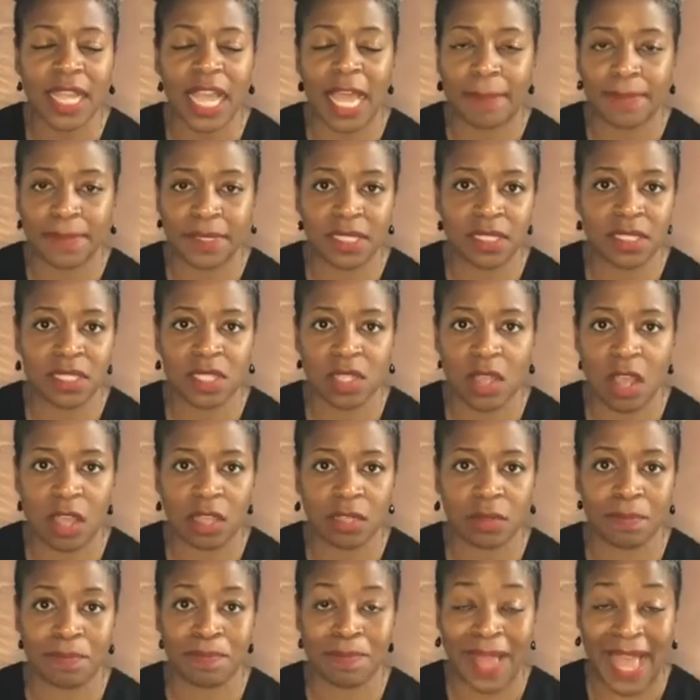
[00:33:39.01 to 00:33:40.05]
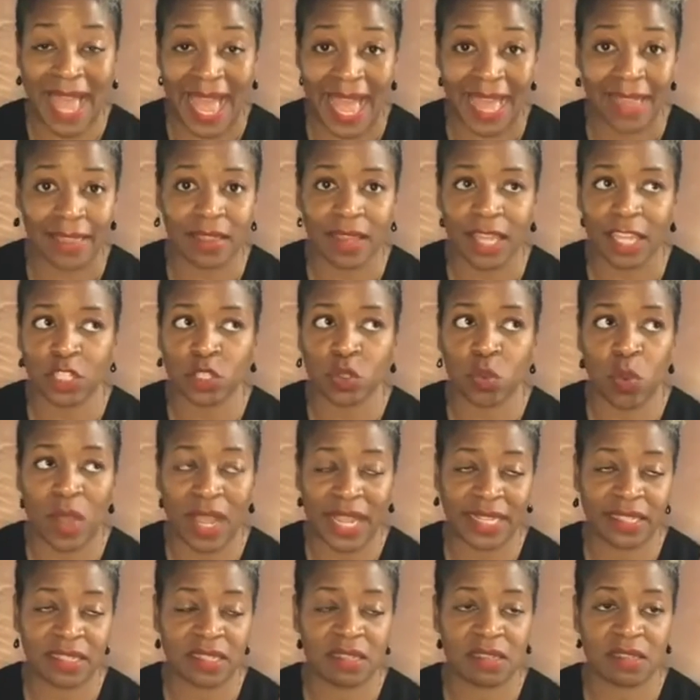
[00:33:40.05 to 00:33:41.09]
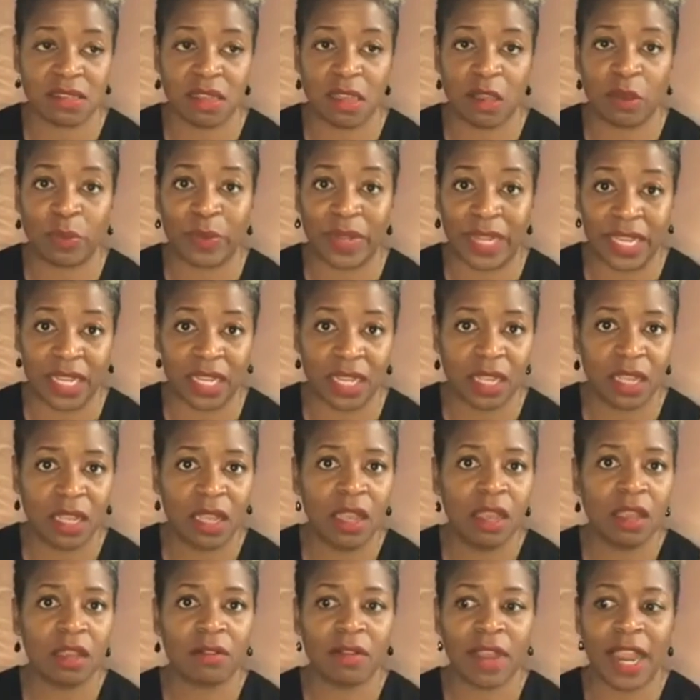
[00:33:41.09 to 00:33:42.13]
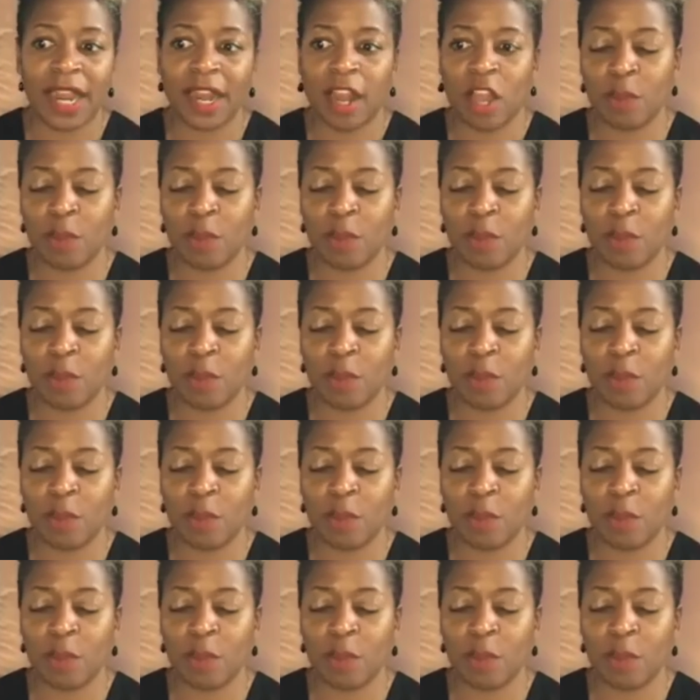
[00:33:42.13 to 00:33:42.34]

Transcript: Epsom salt bath like twice a week, right?